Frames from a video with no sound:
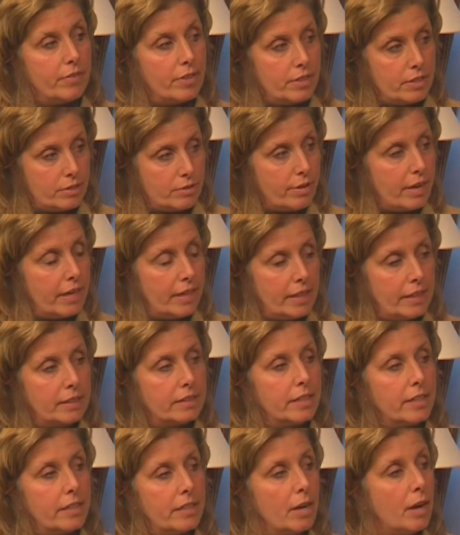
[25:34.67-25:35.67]
trainings
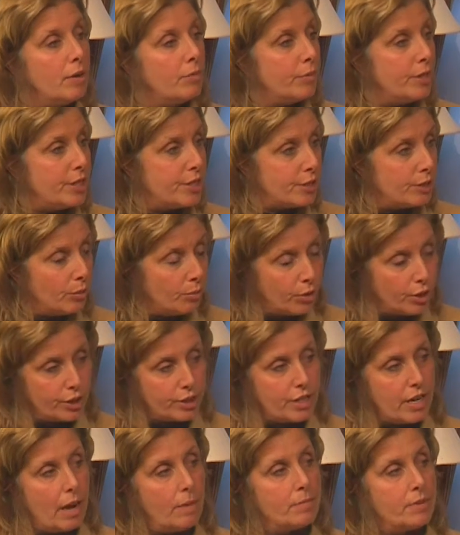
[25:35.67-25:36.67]
and regional
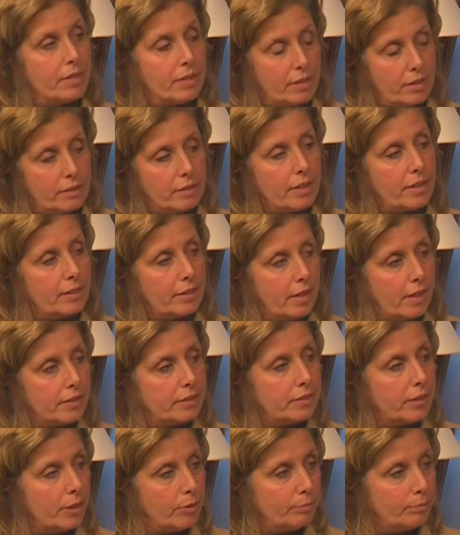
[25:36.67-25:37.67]
workshops and things like that. So